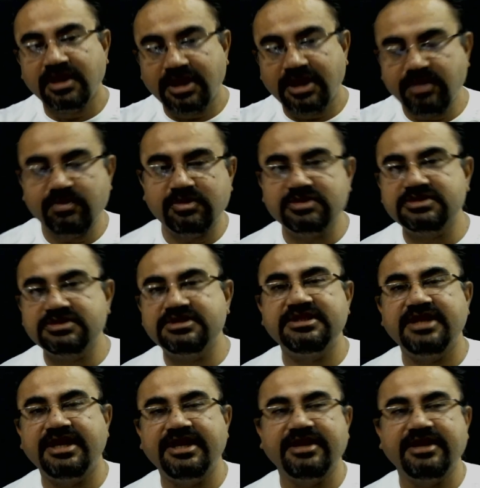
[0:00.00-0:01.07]

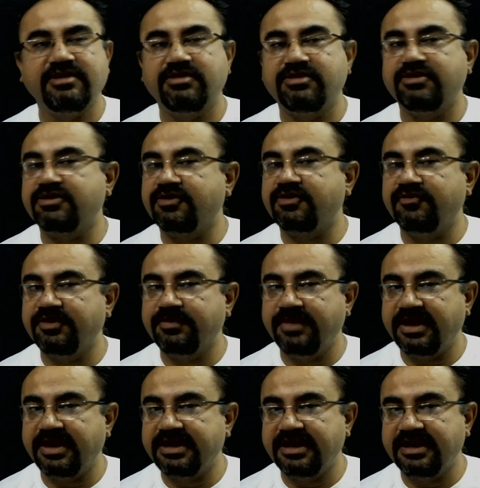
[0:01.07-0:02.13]
Chemosynthetic autotrophic
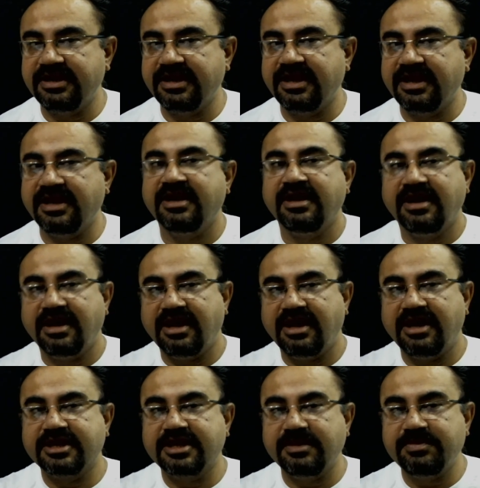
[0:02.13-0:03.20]
bacteria are
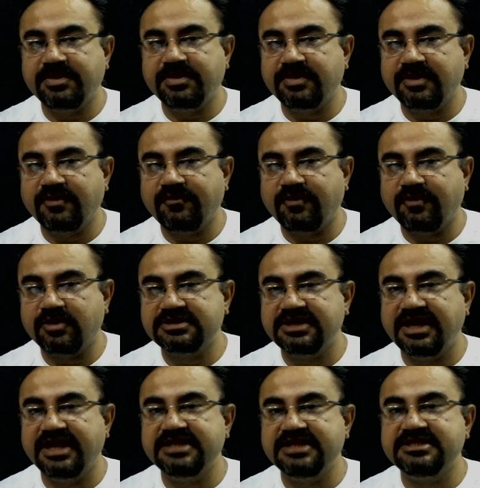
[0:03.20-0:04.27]
capable of
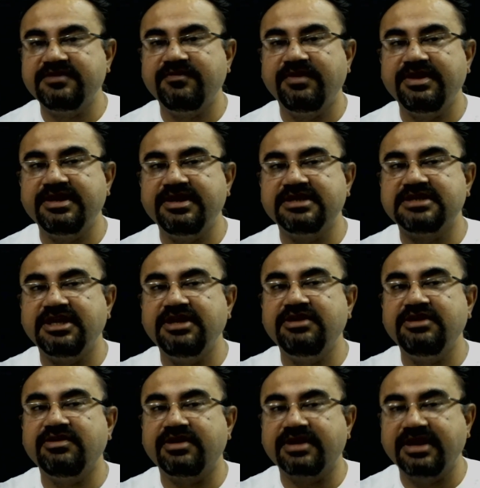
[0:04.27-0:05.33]
oxidizing various
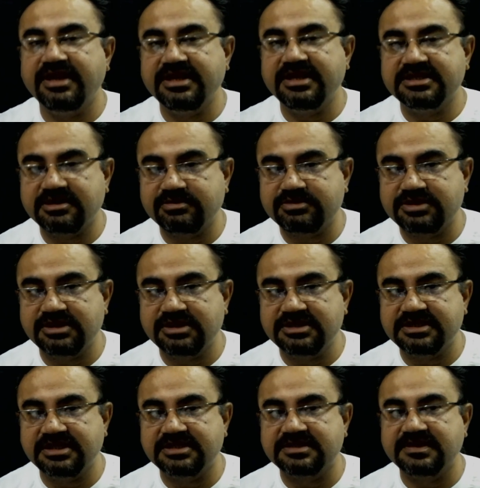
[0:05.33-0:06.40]
inorganic
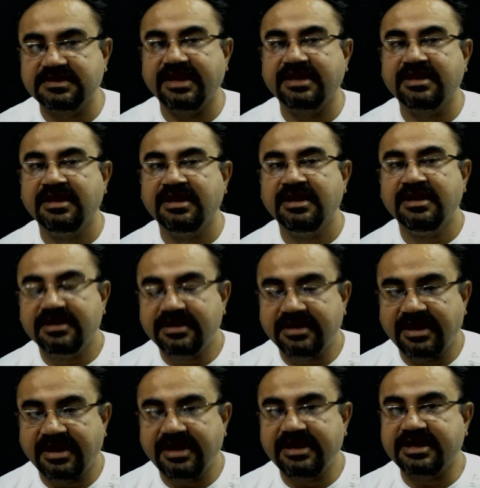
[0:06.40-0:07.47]
substances like
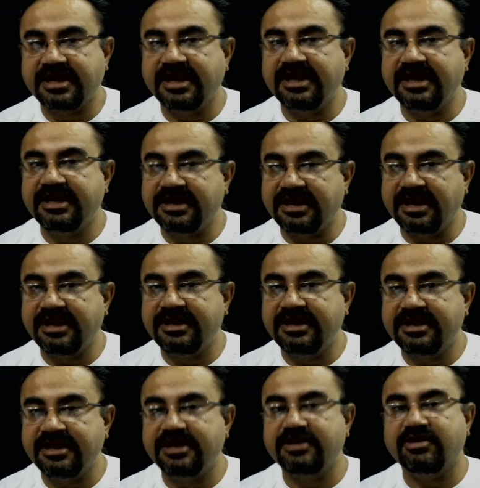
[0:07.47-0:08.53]
nitrite,
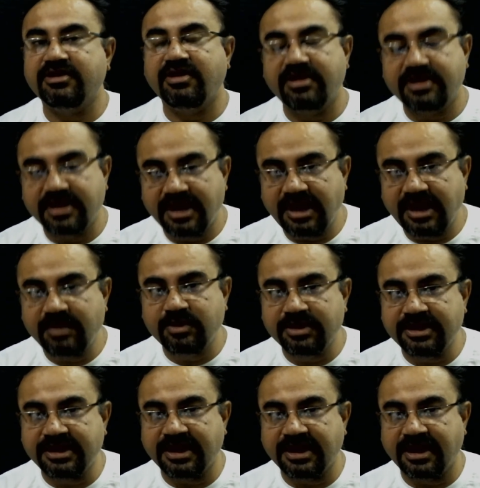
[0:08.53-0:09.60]
nitrate, or
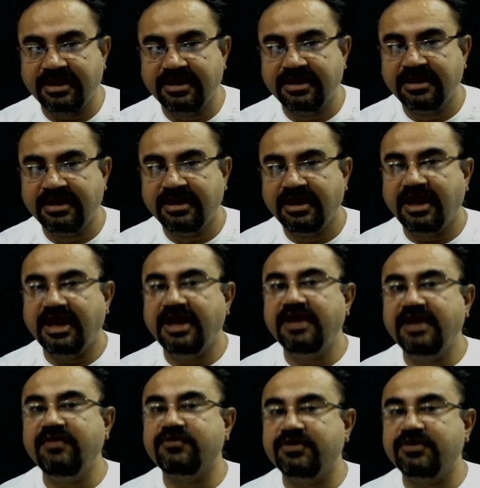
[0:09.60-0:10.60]
ammonia. And